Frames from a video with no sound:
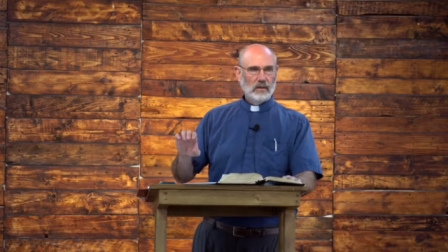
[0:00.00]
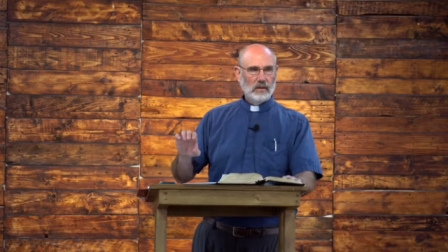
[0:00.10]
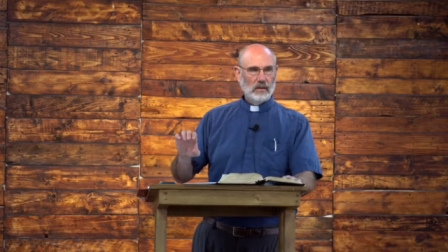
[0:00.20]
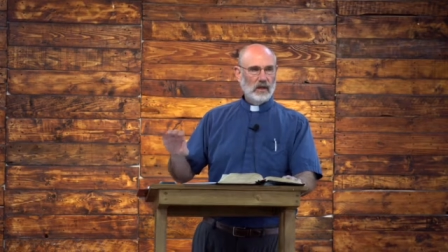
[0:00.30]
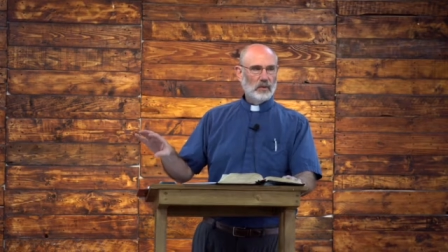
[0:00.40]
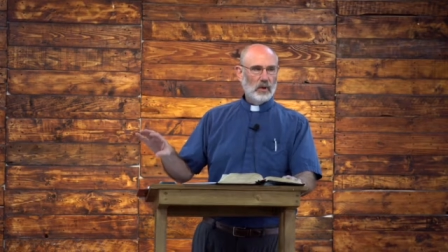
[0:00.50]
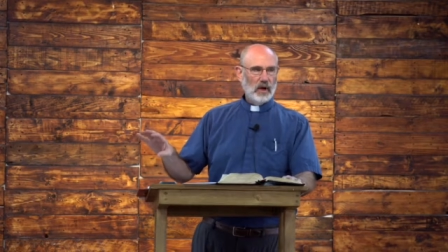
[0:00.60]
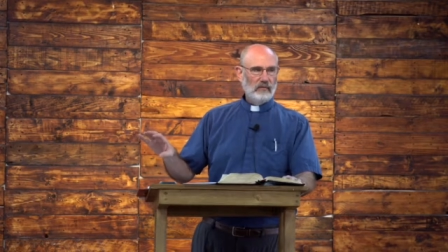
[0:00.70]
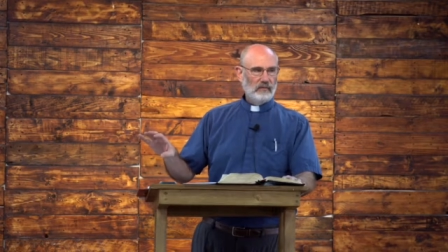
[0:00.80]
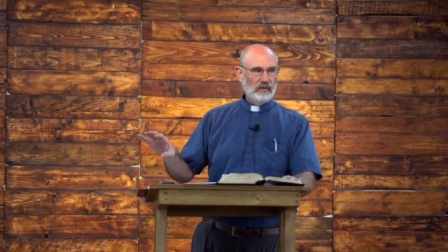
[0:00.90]
The other
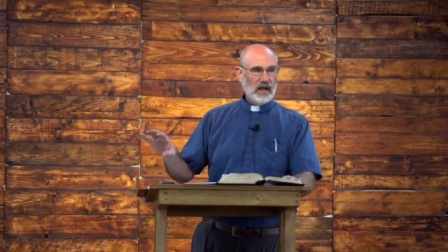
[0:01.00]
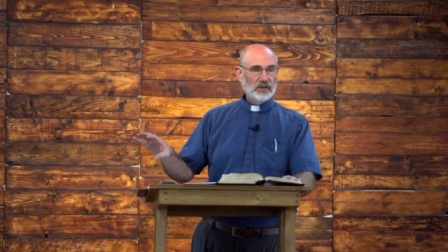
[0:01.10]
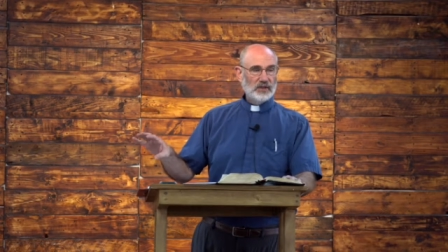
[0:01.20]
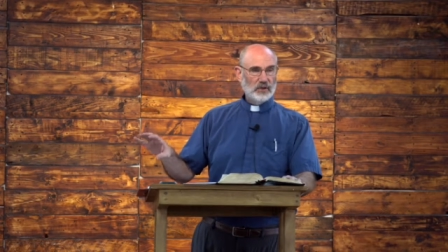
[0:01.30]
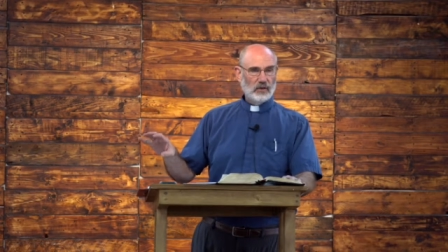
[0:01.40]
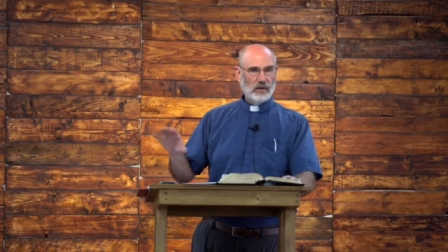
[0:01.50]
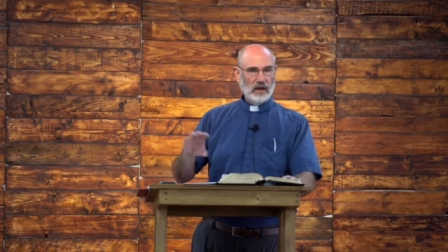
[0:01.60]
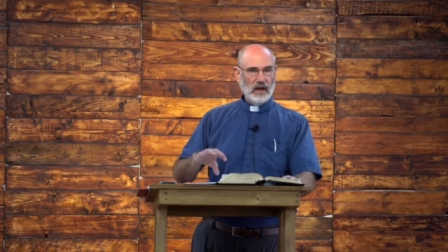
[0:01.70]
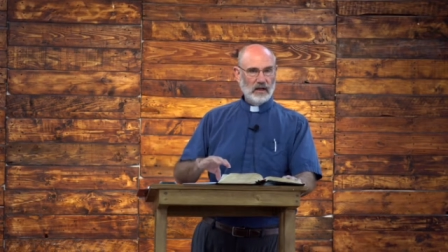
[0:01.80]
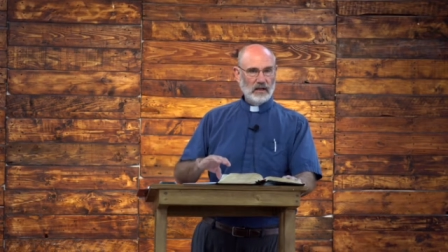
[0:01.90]
wife has children,
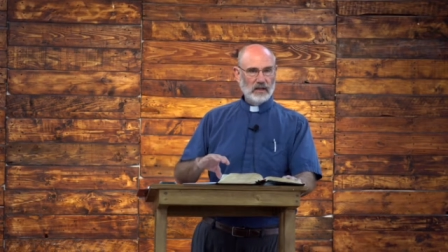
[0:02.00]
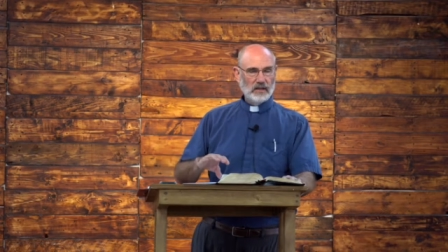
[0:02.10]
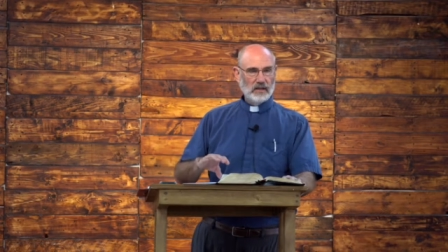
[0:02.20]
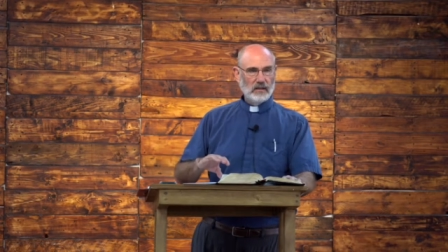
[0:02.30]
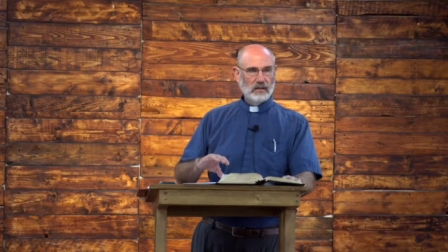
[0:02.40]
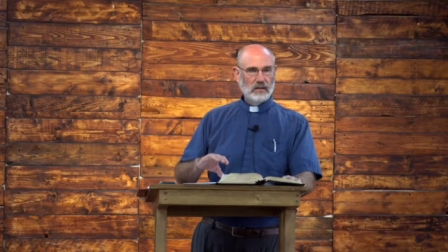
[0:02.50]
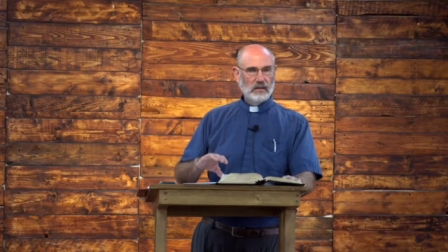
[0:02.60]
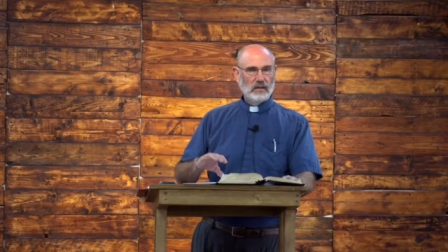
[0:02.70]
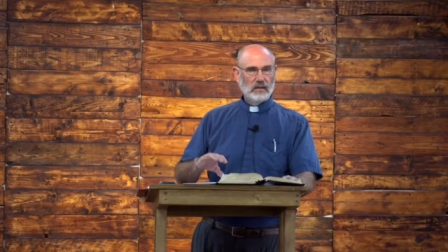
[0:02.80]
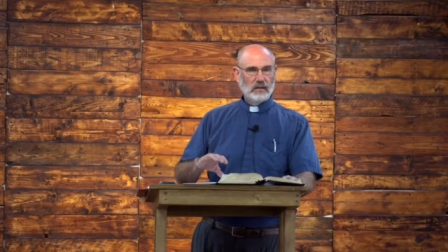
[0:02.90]
Hannah doesn't.
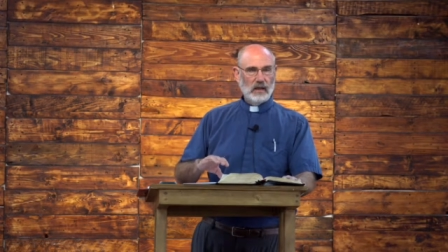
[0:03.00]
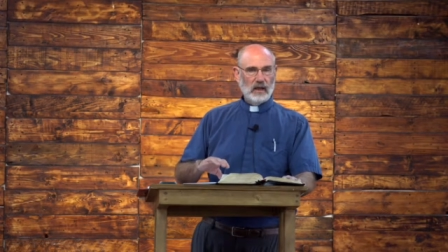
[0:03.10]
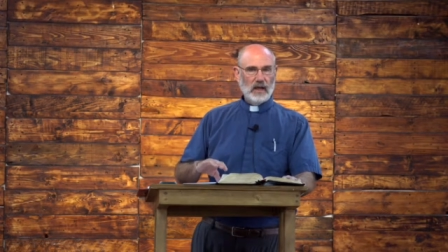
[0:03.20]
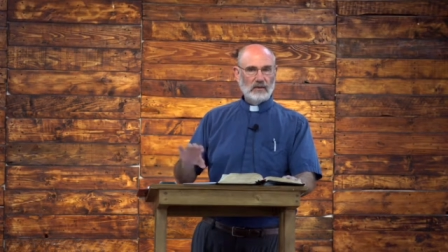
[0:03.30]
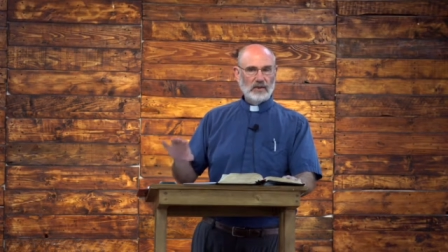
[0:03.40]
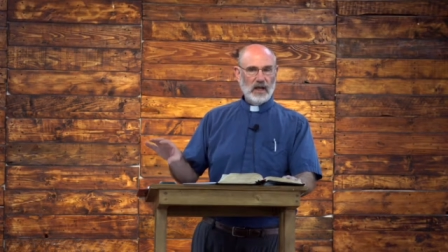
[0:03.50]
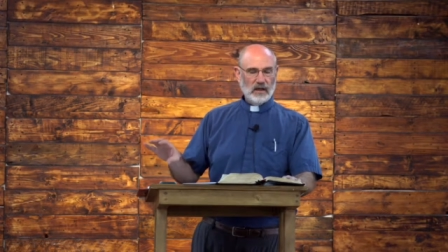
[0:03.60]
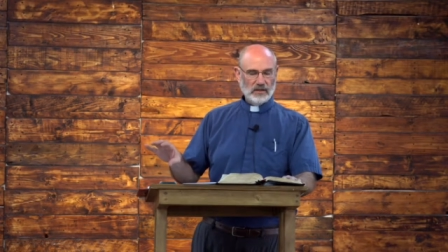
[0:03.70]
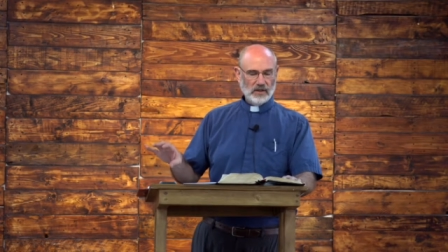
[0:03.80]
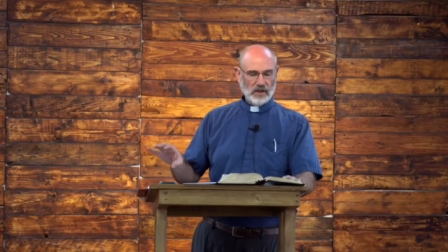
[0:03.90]
And now
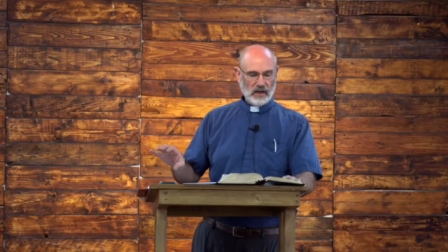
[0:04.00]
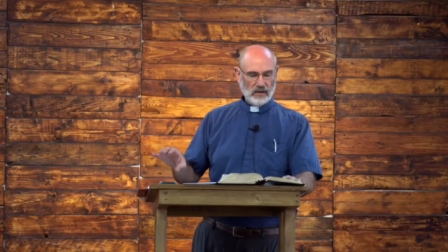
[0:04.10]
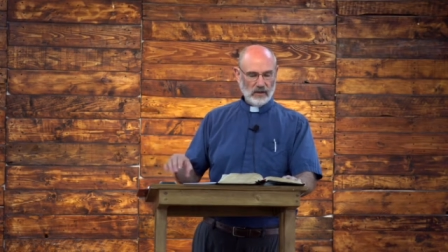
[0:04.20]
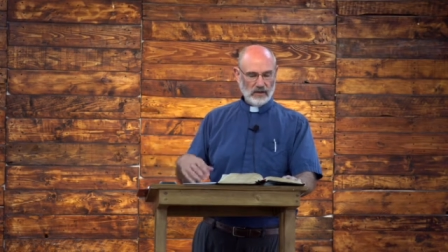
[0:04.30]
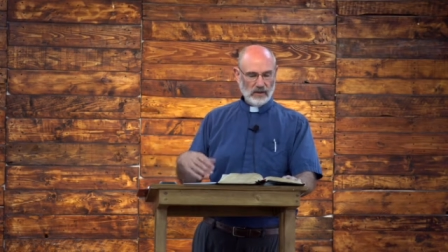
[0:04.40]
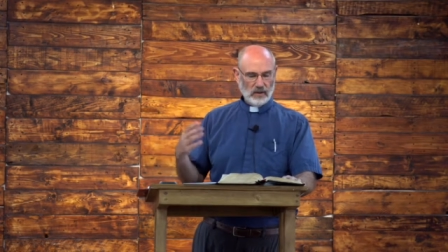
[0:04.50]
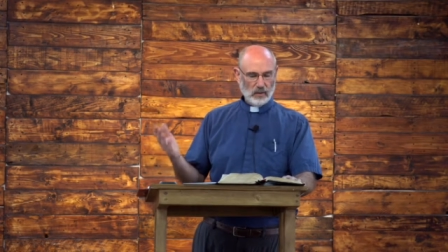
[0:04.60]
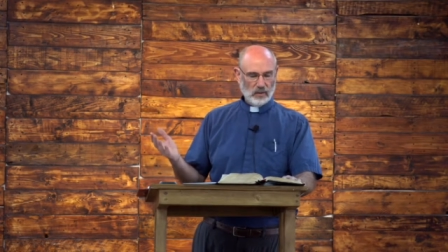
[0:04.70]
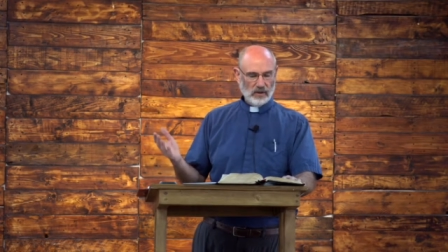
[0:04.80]
Hannah's a child, and so the Lord has